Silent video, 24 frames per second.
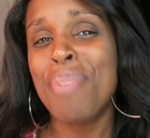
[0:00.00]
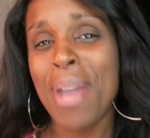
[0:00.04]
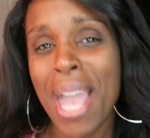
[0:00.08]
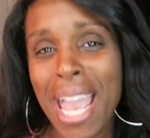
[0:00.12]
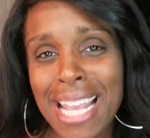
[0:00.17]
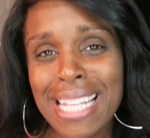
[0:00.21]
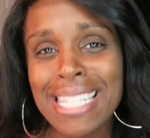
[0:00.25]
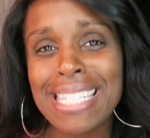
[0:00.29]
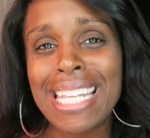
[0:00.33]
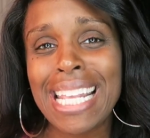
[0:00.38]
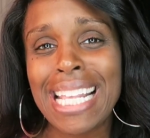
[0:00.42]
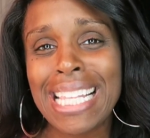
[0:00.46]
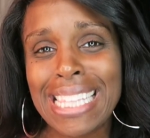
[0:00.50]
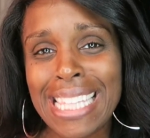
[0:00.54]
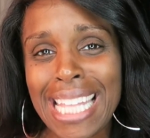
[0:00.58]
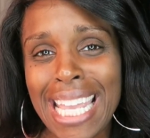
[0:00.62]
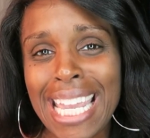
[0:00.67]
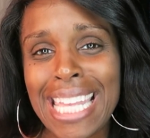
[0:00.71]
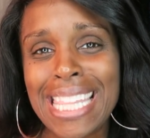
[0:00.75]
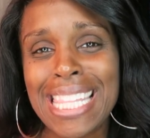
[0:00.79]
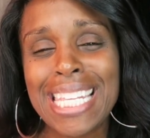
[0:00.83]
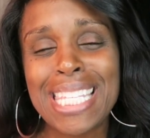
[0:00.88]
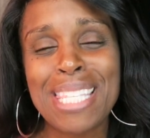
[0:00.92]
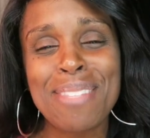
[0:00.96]

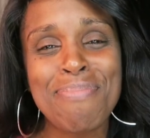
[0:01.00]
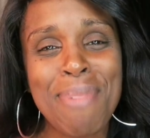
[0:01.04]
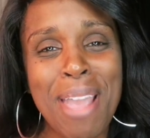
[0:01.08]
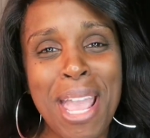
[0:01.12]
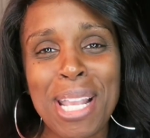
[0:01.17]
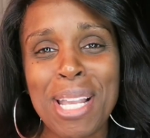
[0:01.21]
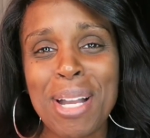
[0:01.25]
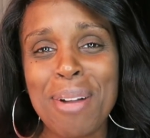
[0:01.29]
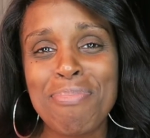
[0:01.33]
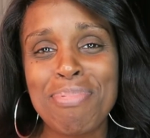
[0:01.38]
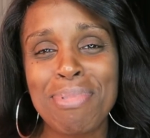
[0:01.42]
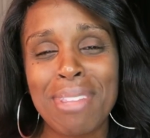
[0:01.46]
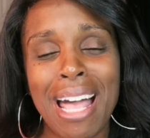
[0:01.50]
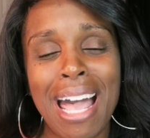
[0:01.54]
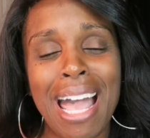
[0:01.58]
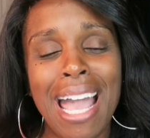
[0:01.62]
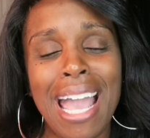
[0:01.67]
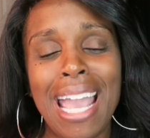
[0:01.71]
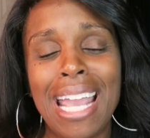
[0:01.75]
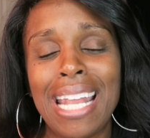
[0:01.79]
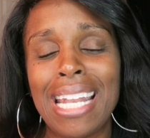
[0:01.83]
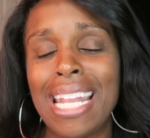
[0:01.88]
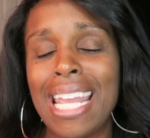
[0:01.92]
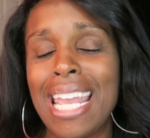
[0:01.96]
Basically, this makeup
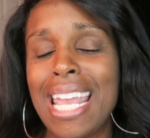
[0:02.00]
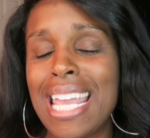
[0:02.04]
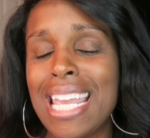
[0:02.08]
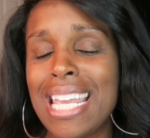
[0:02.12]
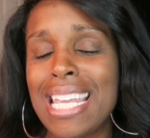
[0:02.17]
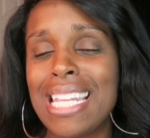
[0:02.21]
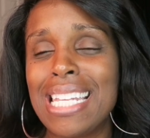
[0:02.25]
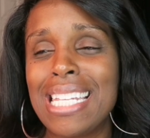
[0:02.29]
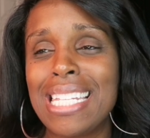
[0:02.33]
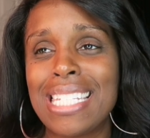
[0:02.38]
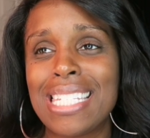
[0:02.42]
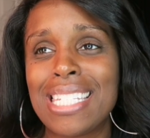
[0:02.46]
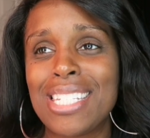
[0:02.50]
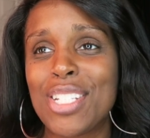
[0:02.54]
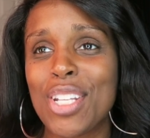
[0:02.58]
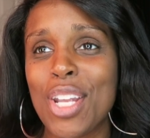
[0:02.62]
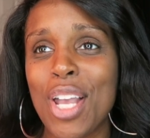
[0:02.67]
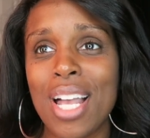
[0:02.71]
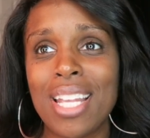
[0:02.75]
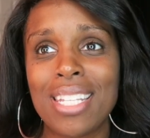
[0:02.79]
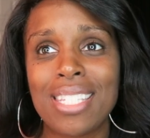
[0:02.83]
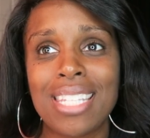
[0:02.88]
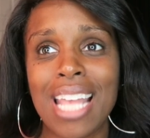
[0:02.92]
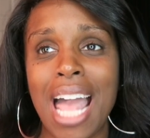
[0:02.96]
line is
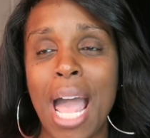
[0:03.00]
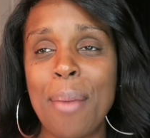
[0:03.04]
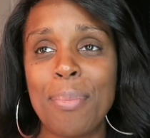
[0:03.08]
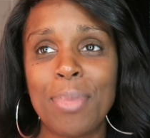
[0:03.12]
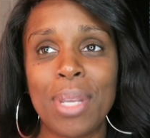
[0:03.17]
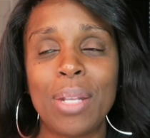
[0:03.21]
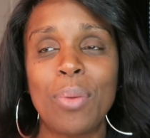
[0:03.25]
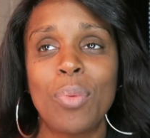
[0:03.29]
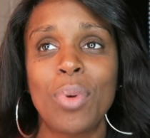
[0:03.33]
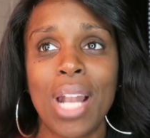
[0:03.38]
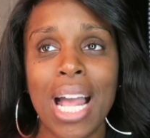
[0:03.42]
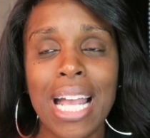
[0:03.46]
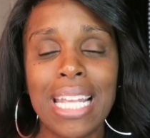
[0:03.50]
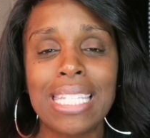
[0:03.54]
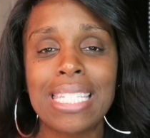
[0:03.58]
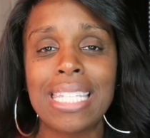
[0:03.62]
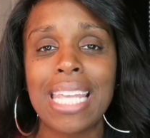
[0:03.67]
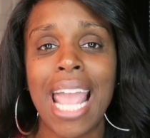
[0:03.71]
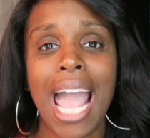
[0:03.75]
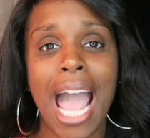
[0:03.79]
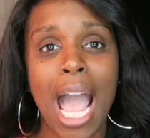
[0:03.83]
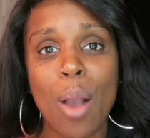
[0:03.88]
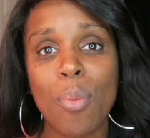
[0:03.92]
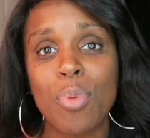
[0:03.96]
just, I mean, when I
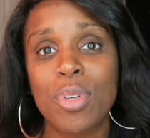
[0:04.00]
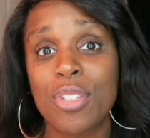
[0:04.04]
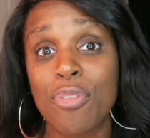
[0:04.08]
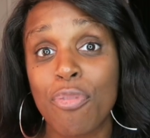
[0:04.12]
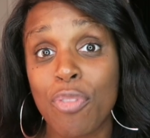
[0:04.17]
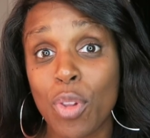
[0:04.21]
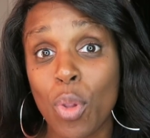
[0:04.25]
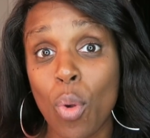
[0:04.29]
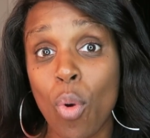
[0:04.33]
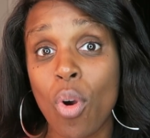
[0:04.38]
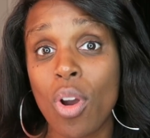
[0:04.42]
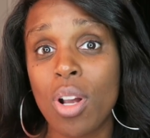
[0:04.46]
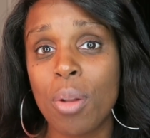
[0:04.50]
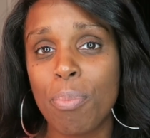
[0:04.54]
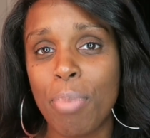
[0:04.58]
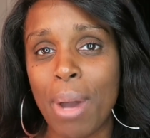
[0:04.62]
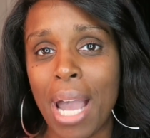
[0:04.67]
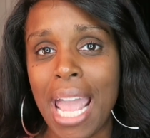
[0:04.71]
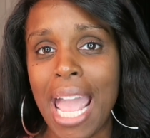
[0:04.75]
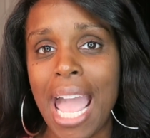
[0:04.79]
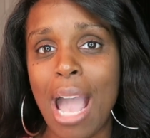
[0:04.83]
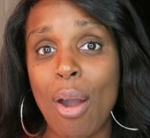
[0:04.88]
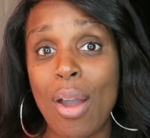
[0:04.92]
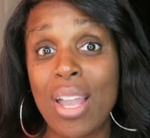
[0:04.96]
say I was floored
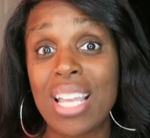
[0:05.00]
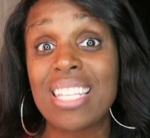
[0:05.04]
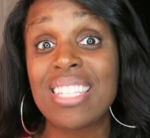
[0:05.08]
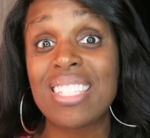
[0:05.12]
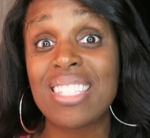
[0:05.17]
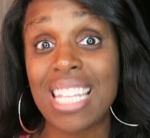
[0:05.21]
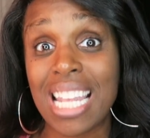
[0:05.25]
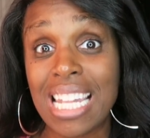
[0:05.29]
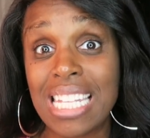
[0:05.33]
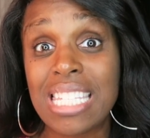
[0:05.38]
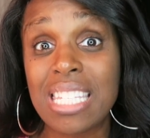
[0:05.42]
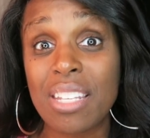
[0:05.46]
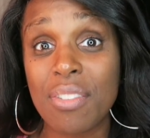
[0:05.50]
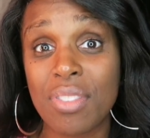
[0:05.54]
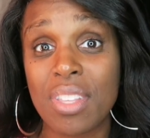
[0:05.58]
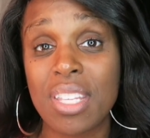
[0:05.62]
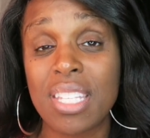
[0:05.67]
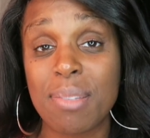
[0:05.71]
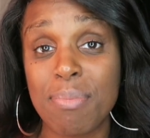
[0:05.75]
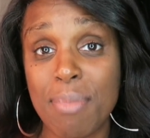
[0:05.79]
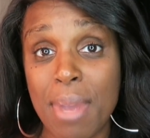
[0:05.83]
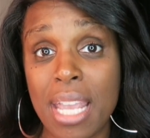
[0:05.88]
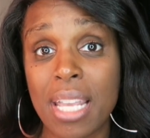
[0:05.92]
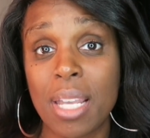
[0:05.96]
by how extensive
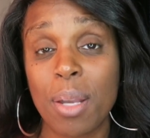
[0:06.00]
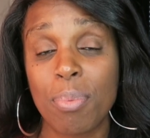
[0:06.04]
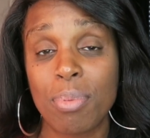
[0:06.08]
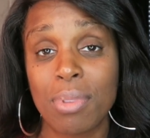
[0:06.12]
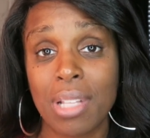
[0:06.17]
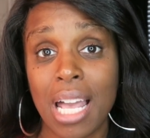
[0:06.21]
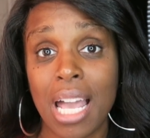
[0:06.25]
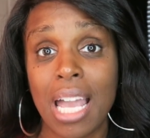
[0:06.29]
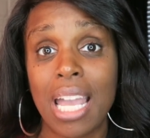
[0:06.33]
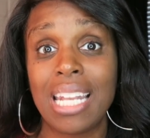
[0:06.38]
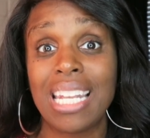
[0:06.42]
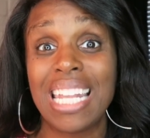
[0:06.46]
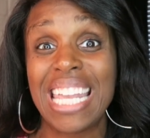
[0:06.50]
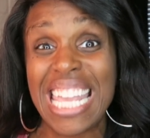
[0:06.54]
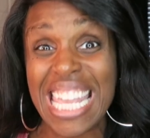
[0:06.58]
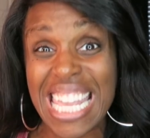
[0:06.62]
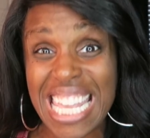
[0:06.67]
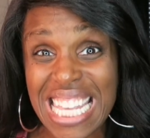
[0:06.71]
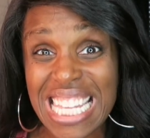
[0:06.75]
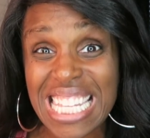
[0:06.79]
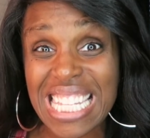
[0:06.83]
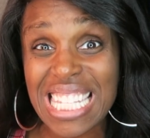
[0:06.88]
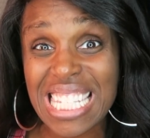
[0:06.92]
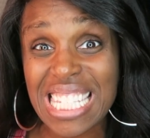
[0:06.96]
this makeup line
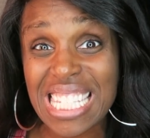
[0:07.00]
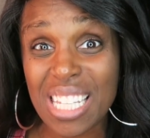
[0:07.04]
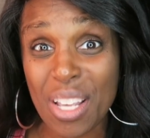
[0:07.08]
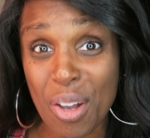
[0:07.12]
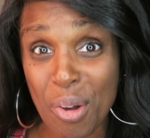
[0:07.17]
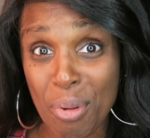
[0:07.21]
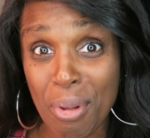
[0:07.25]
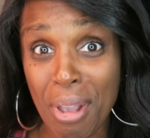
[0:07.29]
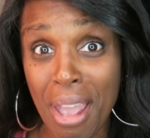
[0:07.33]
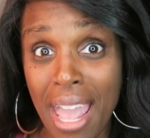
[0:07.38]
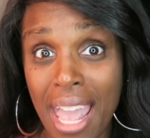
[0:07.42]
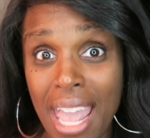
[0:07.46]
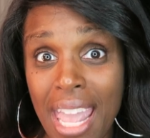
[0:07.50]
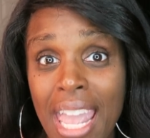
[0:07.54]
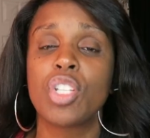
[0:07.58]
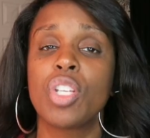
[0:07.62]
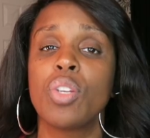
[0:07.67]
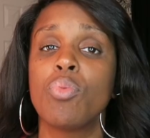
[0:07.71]
is, okay?